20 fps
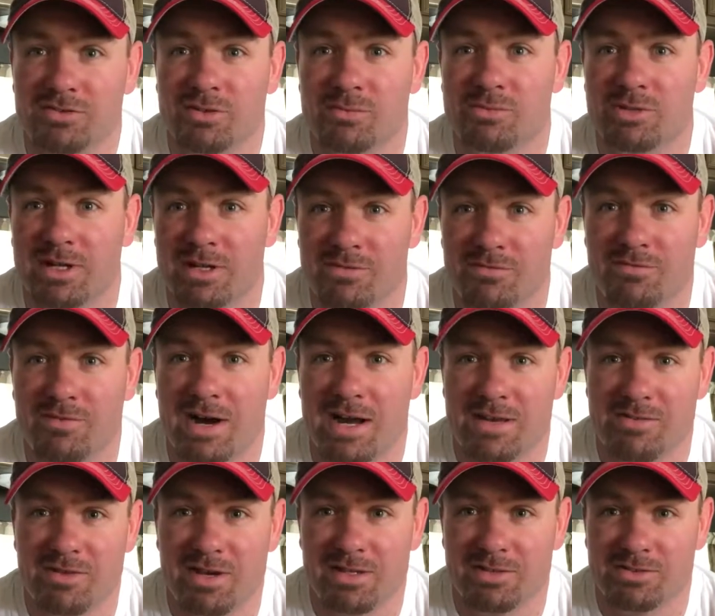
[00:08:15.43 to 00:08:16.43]
So I'm trying to
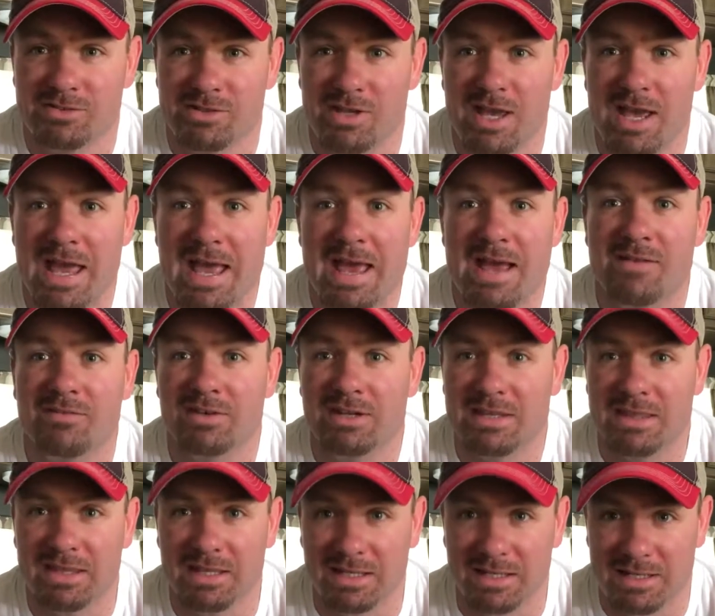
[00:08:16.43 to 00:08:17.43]
5S
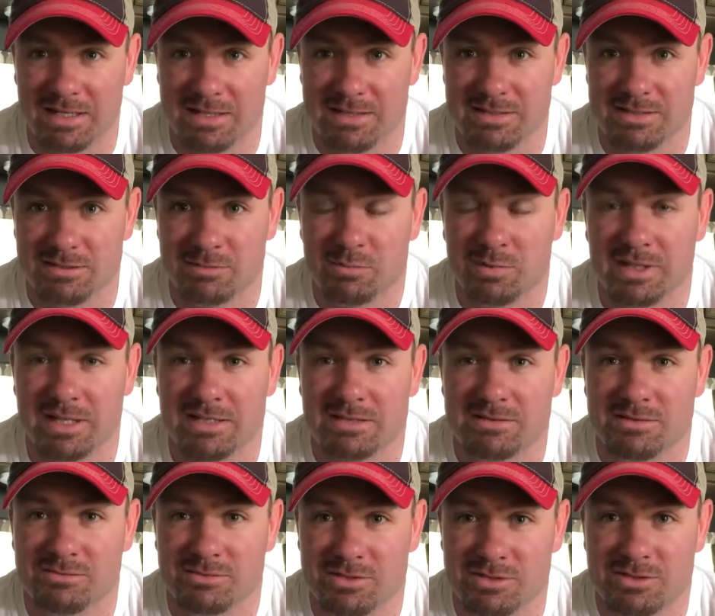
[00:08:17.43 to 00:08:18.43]
everything in this
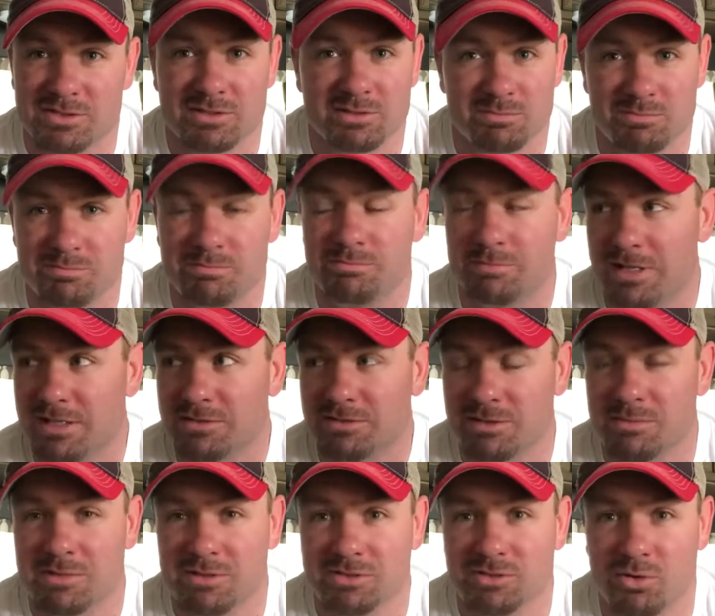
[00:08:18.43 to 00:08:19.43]
place, which just basically
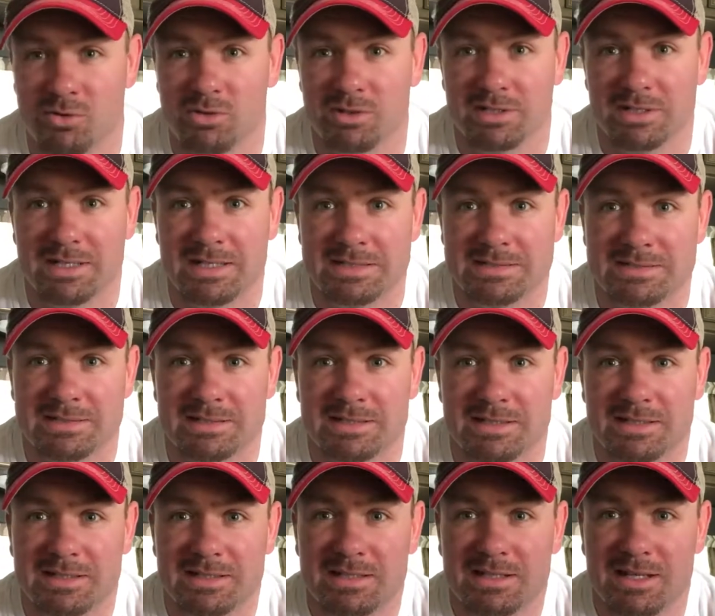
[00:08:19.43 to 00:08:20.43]
means to organize it
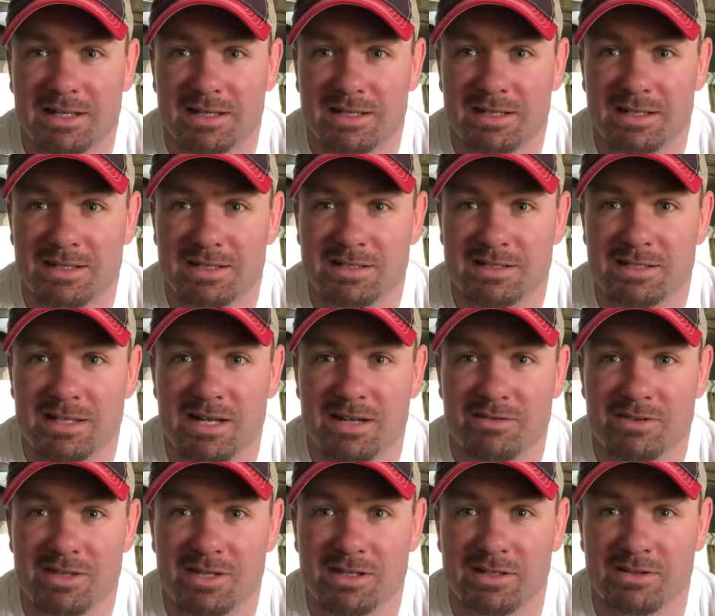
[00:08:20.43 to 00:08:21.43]
and get
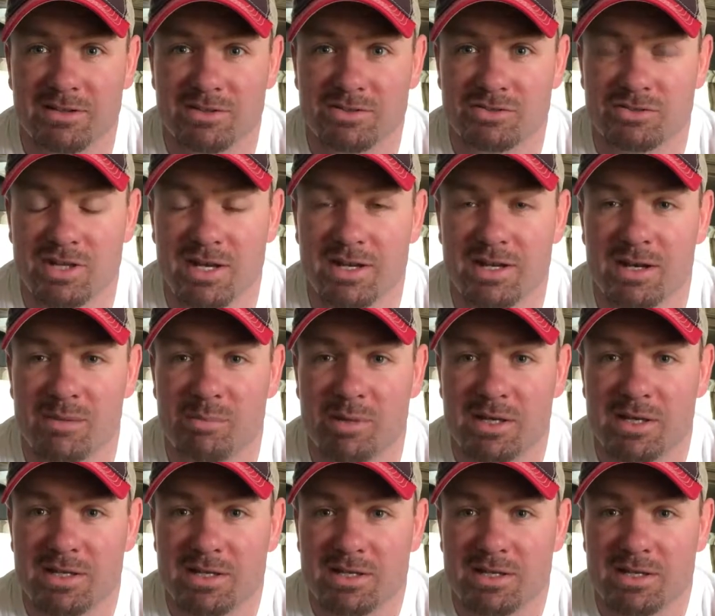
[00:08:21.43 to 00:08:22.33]
everything all set up.